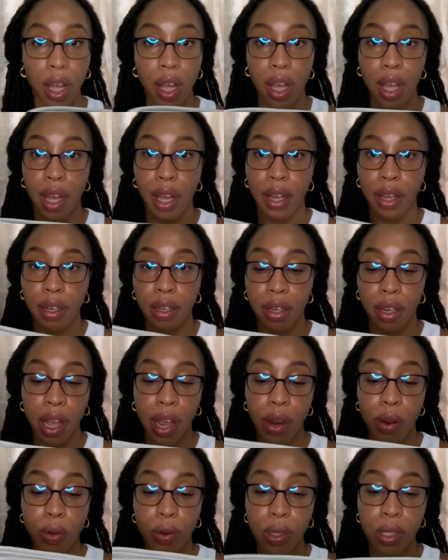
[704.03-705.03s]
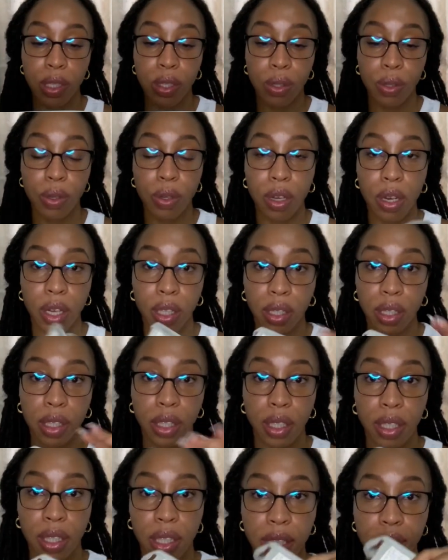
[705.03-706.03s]
And I also got
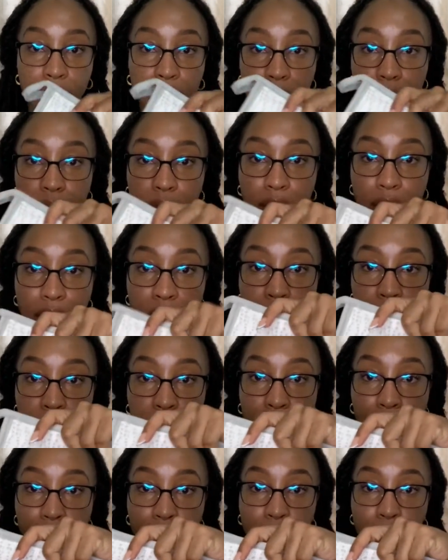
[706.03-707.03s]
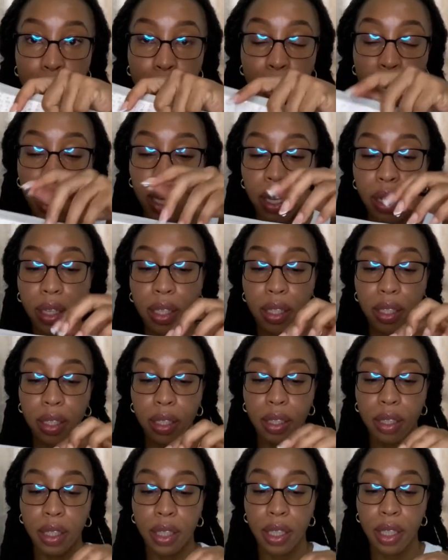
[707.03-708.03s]
this next bag
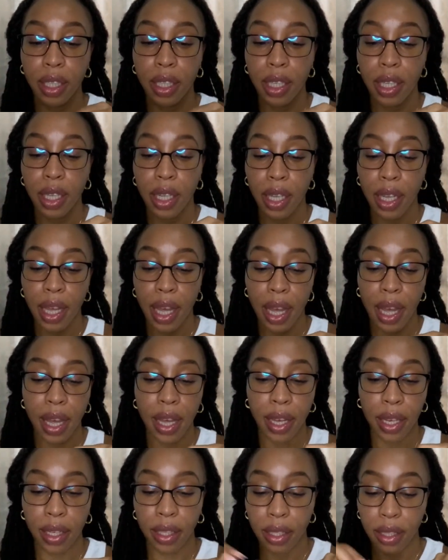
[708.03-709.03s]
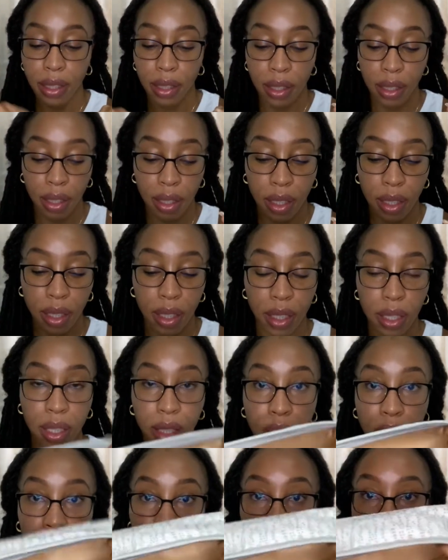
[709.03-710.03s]
and
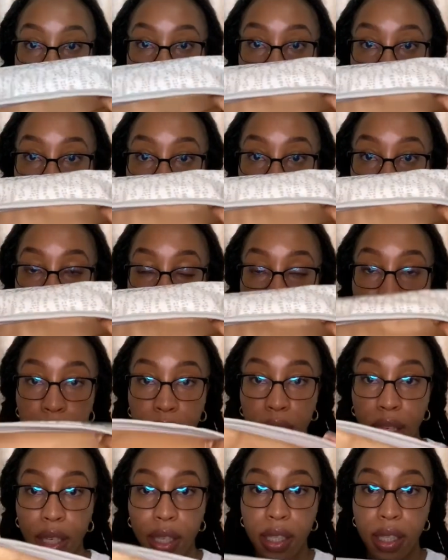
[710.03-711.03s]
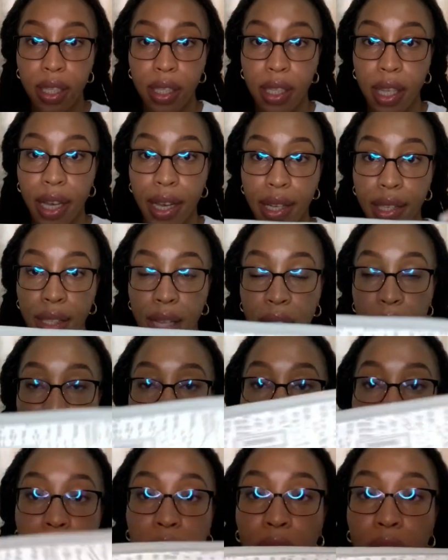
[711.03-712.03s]
it's a good size and
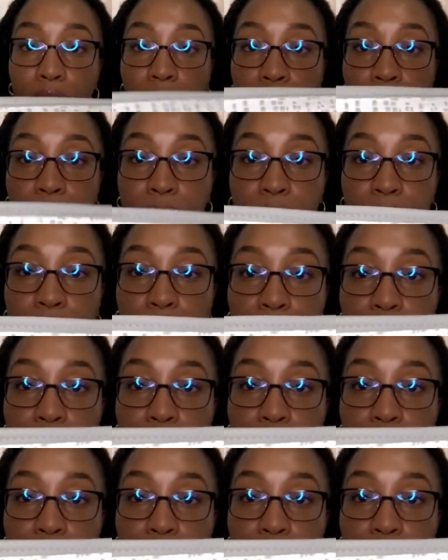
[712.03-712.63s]
I love